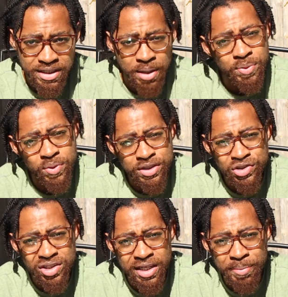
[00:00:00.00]
Tell me what
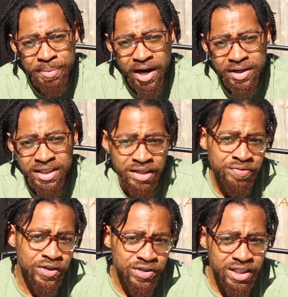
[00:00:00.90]
you think about it.
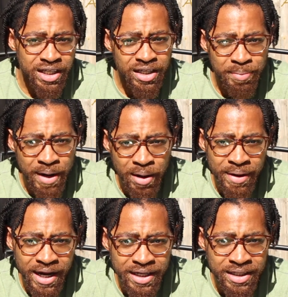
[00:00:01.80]
If you're thinking about
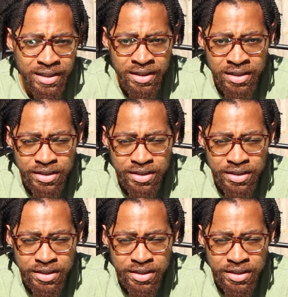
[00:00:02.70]
buying it,